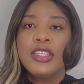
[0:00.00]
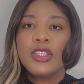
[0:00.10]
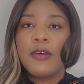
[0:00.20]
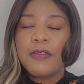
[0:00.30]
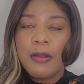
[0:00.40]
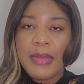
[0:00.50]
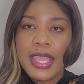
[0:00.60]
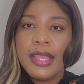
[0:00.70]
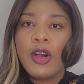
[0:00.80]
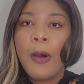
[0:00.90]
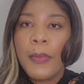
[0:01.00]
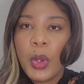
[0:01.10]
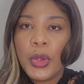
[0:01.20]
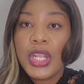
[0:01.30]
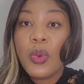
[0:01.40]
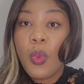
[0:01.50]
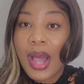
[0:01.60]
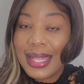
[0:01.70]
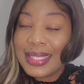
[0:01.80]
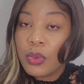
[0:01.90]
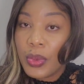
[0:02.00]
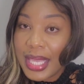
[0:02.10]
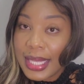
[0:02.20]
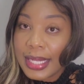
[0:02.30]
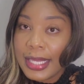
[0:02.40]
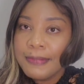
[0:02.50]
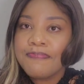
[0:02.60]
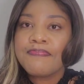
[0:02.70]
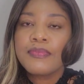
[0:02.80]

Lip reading: So for me, uploading once weekly